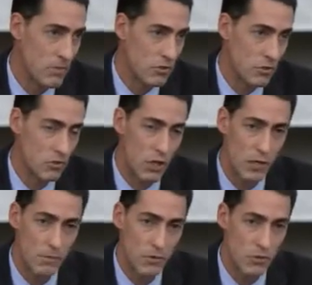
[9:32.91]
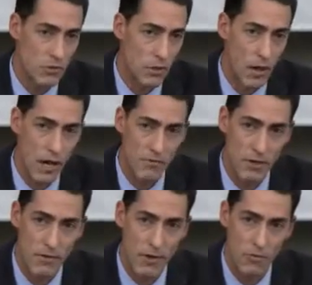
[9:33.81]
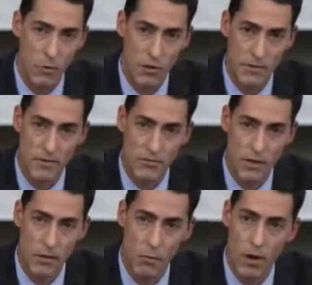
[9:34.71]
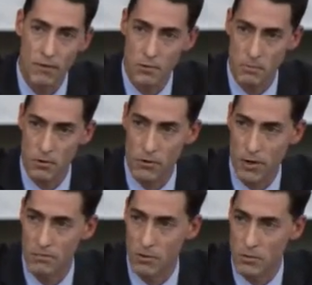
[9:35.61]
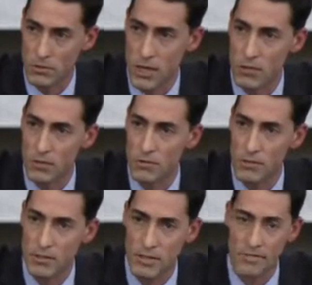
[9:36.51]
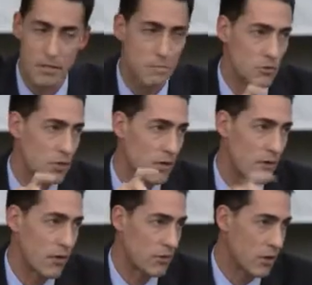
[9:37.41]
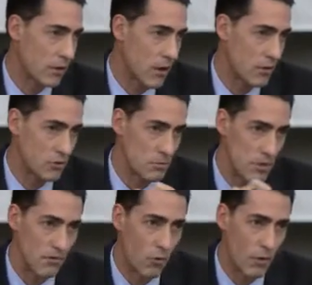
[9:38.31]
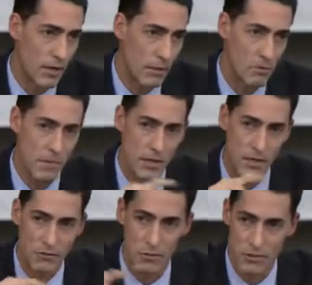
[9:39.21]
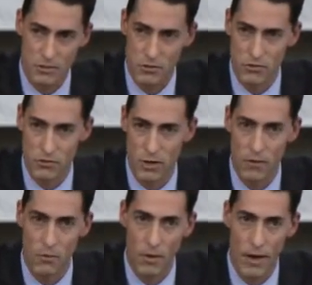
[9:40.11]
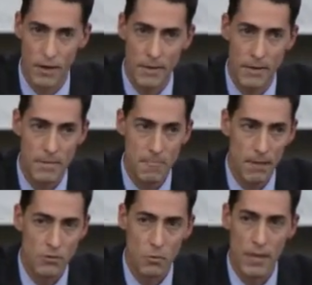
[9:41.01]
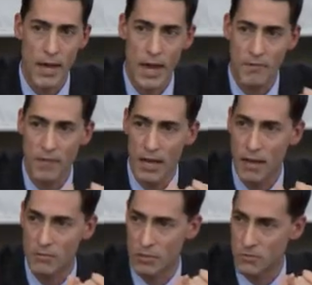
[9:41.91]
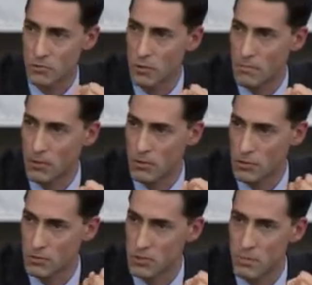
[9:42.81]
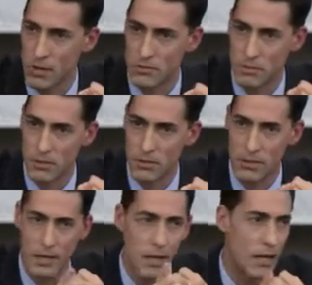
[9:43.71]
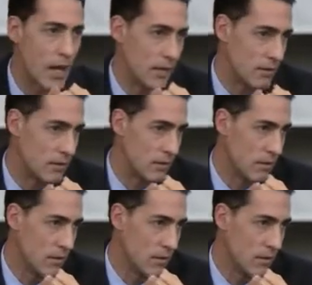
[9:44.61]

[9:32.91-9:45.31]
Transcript: There's a gentleman who does a lot of innovative work in the state on wellness programs that will tell you that 70% of healthcare costs could be avoided had we made different decisions along the way. So we have to have some sort of personal responsibility connected